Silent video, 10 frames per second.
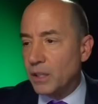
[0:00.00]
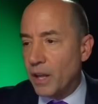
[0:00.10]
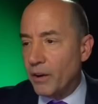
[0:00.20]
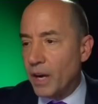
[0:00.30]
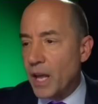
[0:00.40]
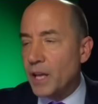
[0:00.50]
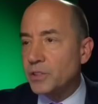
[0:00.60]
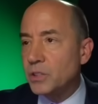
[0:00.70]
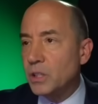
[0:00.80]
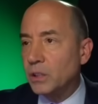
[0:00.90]
There it
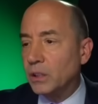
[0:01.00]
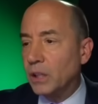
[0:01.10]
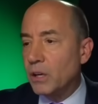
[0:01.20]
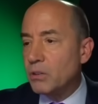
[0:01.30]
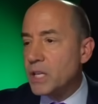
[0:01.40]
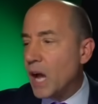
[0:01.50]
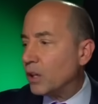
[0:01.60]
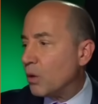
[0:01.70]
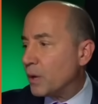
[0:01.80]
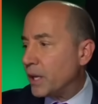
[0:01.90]
is. Little
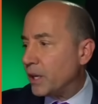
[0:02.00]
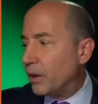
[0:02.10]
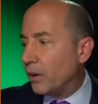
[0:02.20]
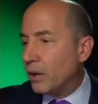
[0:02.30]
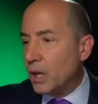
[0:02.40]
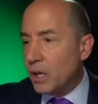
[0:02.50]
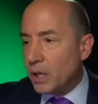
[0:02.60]
yellow here.